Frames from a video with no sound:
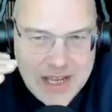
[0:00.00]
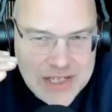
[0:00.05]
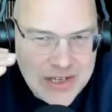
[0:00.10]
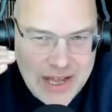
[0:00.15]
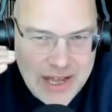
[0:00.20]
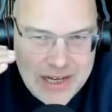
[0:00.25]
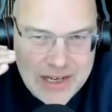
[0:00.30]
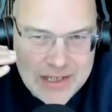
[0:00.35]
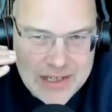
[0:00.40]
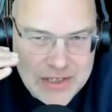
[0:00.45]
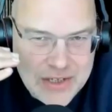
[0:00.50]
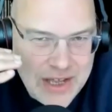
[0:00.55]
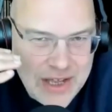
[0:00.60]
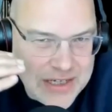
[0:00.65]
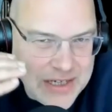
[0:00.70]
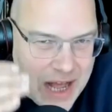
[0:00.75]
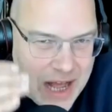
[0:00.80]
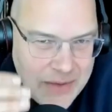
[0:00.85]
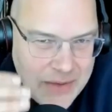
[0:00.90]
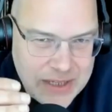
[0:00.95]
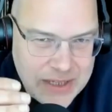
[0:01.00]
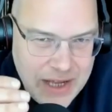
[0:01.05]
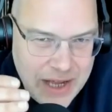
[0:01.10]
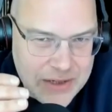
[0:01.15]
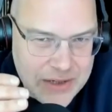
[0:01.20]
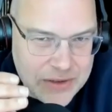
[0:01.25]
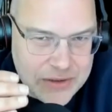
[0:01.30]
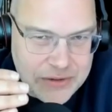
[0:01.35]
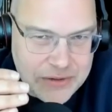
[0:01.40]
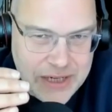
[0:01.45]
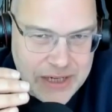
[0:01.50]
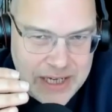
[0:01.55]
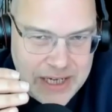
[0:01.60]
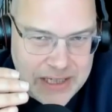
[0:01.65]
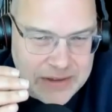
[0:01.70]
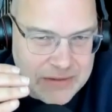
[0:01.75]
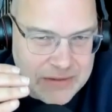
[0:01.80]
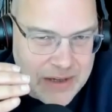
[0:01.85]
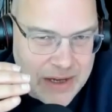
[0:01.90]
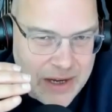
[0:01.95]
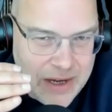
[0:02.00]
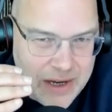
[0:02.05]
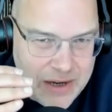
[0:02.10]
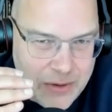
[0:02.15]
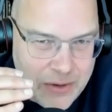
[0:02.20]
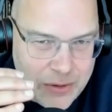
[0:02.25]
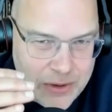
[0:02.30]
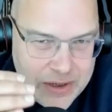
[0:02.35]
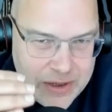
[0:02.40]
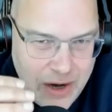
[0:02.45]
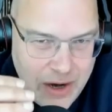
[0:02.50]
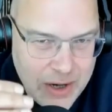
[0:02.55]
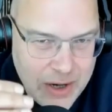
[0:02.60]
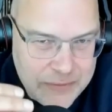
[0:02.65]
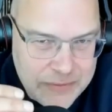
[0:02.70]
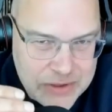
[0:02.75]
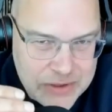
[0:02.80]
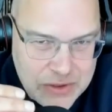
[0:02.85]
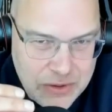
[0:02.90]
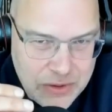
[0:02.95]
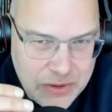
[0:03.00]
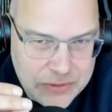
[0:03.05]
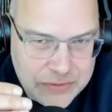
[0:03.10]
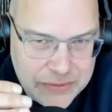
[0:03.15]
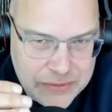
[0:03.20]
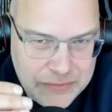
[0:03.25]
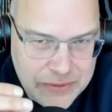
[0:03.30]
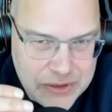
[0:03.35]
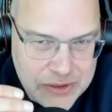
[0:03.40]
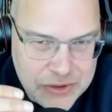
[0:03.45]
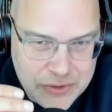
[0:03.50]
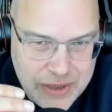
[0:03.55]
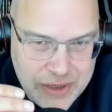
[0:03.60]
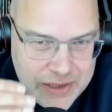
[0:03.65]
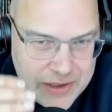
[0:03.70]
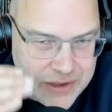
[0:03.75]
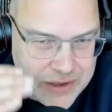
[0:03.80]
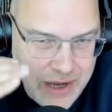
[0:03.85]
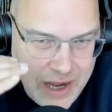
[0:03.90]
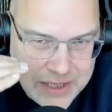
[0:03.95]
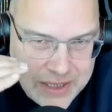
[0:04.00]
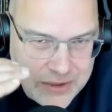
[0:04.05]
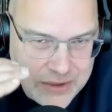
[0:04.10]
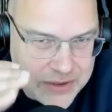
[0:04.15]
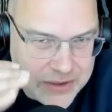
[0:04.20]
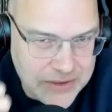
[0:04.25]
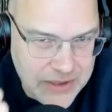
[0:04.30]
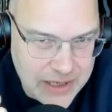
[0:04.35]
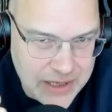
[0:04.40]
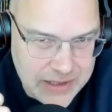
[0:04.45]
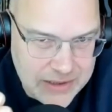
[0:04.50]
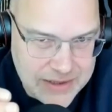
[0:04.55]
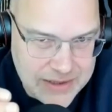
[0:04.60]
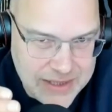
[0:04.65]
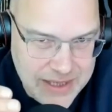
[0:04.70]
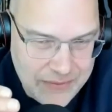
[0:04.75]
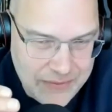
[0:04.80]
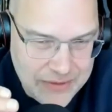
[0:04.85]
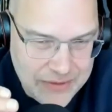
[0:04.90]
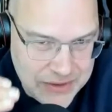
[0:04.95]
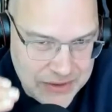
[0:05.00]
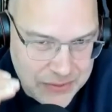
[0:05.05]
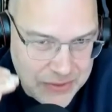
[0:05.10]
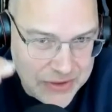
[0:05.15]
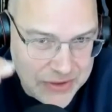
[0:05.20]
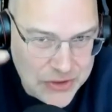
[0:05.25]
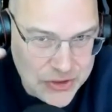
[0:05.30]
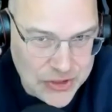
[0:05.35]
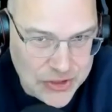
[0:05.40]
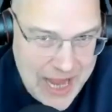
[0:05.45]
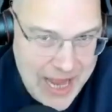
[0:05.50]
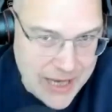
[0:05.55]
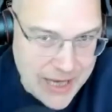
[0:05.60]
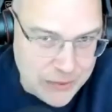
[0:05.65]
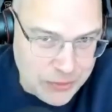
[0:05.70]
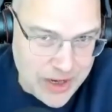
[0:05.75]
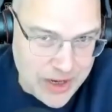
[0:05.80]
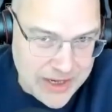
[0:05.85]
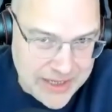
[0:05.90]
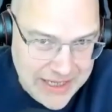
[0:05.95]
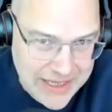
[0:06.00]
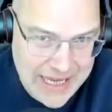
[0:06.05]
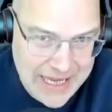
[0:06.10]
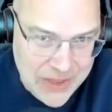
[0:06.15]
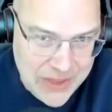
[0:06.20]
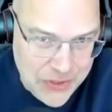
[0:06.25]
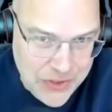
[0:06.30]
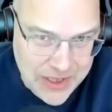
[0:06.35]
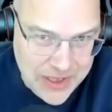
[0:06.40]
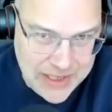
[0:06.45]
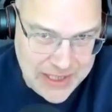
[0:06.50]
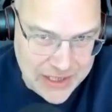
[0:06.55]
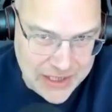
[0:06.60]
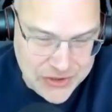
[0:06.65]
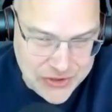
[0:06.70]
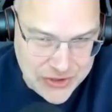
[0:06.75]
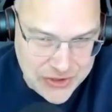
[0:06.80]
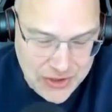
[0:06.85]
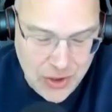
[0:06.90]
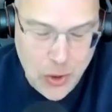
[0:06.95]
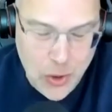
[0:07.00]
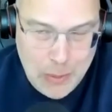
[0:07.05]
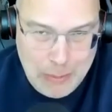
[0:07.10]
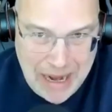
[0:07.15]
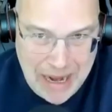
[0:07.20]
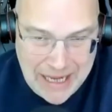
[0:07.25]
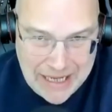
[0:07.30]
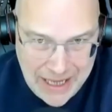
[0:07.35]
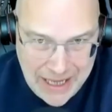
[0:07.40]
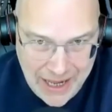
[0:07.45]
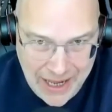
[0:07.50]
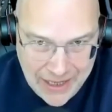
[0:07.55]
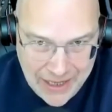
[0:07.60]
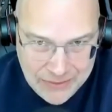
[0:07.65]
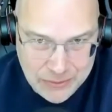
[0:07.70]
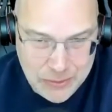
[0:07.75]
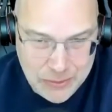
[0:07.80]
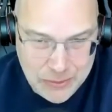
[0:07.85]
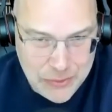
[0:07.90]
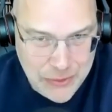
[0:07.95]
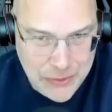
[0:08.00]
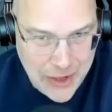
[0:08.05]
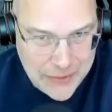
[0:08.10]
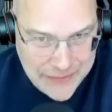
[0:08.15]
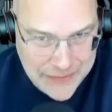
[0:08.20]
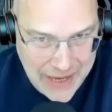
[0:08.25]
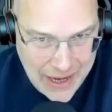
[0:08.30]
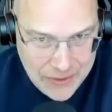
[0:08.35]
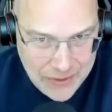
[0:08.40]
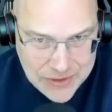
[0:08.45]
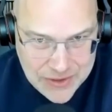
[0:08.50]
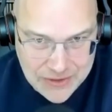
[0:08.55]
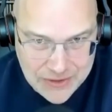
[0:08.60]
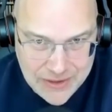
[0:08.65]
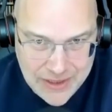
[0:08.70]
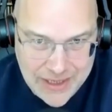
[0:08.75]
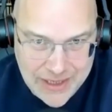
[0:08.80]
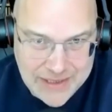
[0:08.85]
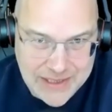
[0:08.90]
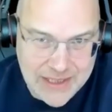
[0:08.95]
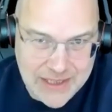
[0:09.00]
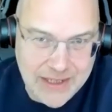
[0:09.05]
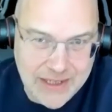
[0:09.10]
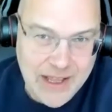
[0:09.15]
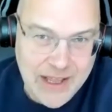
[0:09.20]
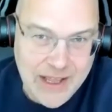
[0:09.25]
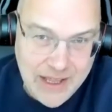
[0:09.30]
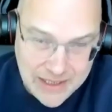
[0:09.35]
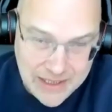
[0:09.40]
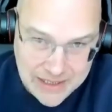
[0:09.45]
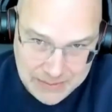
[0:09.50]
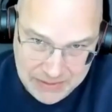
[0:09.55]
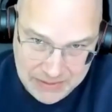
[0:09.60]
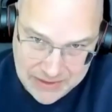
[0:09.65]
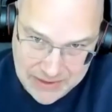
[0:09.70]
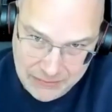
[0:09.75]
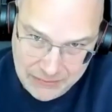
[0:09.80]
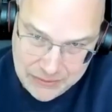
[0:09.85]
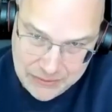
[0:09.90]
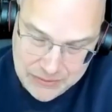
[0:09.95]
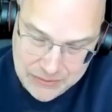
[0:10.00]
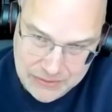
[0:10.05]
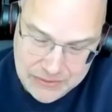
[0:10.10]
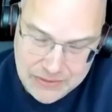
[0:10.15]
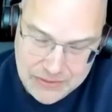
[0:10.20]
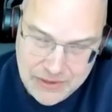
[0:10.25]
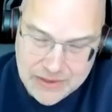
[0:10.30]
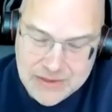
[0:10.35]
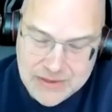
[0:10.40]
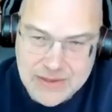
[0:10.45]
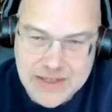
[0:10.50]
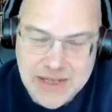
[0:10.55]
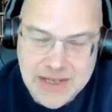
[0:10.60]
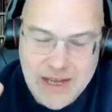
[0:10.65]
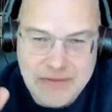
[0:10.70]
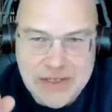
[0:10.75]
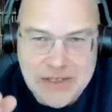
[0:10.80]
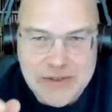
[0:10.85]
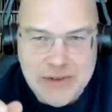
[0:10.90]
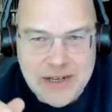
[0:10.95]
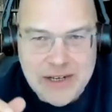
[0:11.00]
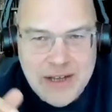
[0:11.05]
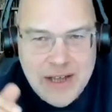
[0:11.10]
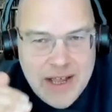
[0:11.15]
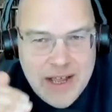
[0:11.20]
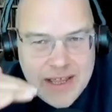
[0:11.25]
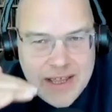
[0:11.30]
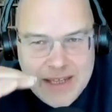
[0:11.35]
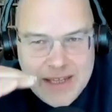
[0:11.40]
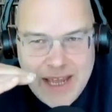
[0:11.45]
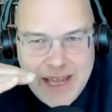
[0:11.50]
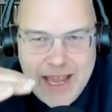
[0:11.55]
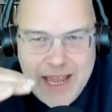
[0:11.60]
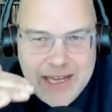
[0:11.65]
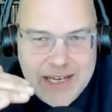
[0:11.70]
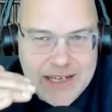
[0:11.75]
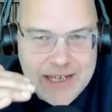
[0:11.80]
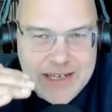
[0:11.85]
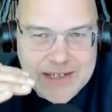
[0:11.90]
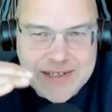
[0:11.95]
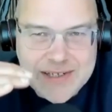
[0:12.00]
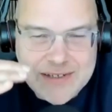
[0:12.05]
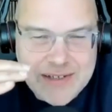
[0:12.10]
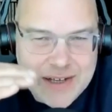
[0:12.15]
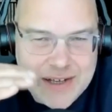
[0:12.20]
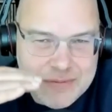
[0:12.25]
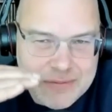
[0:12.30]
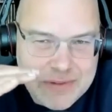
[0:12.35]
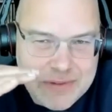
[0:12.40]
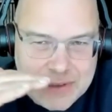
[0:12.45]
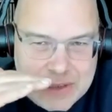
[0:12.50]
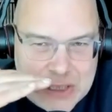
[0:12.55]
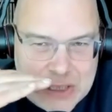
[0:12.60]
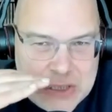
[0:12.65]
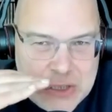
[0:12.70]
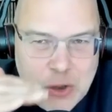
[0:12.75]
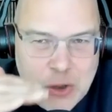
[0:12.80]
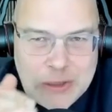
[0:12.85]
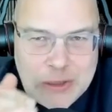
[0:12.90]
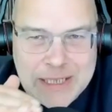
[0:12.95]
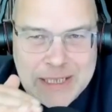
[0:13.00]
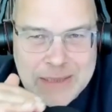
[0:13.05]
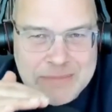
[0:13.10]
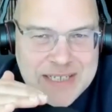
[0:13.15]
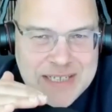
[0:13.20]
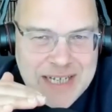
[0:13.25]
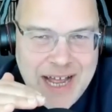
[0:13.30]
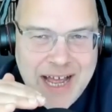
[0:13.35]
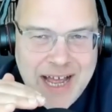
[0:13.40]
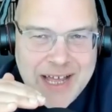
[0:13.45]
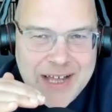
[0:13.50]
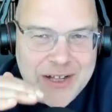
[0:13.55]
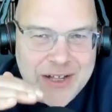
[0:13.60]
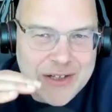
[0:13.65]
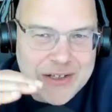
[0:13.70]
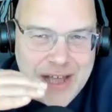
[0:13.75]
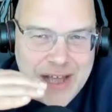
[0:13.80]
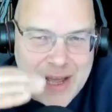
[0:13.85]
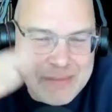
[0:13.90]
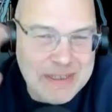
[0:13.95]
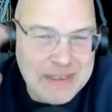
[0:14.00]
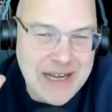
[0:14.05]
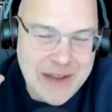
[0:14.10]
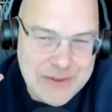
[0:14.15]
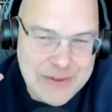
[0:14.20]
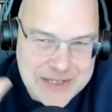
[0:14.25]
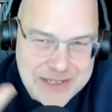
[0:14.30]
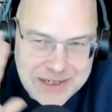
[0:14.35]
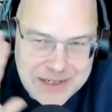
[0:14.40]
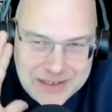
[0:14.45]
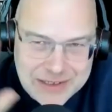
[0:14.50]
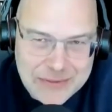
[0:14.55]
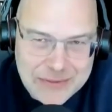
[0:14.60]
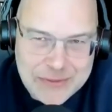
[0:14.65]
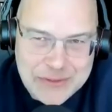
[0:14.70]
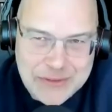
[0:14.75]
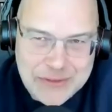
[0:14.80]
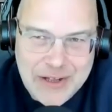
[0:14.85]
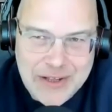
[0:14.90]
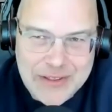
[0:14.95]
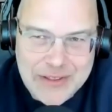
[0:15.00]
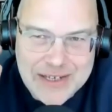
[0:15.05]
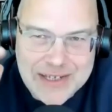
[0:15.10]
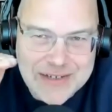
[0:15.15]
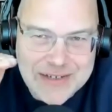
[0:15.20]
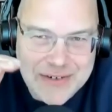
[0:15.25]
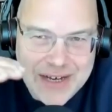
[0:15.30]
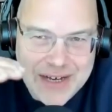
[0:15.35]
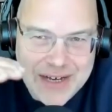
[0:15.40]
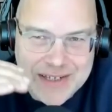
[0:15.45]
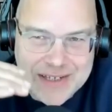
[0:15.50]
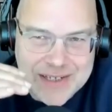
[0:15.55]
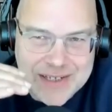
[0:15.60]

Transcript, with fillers: you got a, you got an avocado green uh, or Harvest Gold refrigerator. I know you're yeah. talking the seventies with shag rug in the kitchen. Oh my God. Who thought Absolutely. that was a good idea? It's because everyone was doing drugs in the seventies, right? The eighties is like the linoleum tile. I mean, I was there, I lived through all this, right?